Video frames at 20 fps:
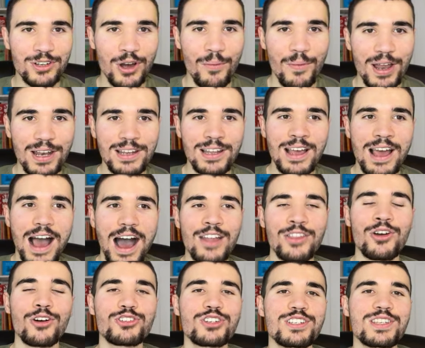comment. And
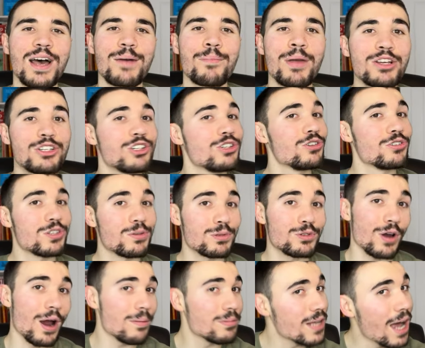not just that, make sure you do
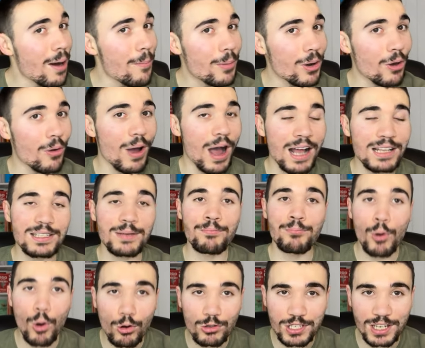subscribe down below. And
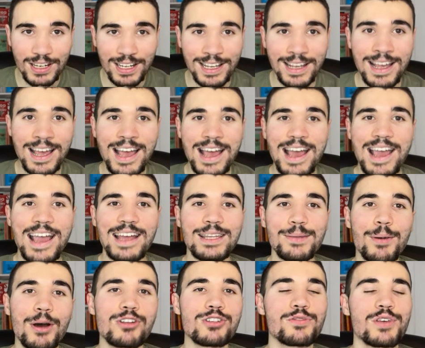importantly, hit the
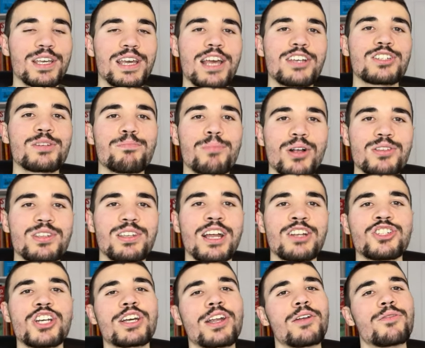bell notification button
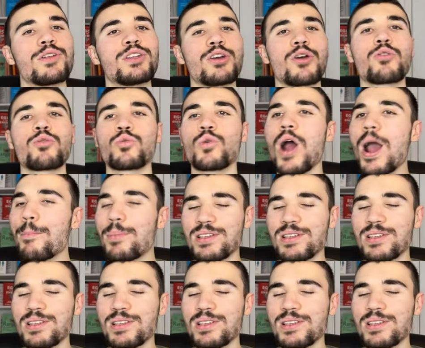and check out the video right